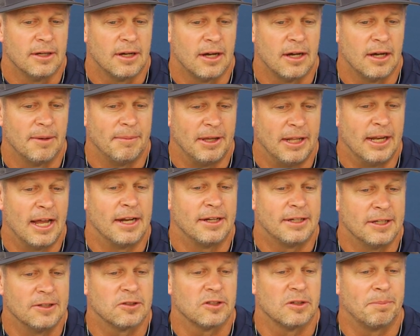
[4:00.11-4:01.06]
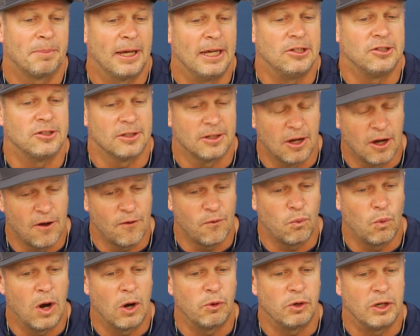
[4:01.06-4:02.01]
um, in anticipation of
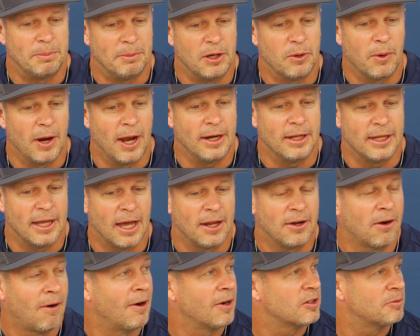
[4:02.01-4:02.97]
where we'd be ready, and our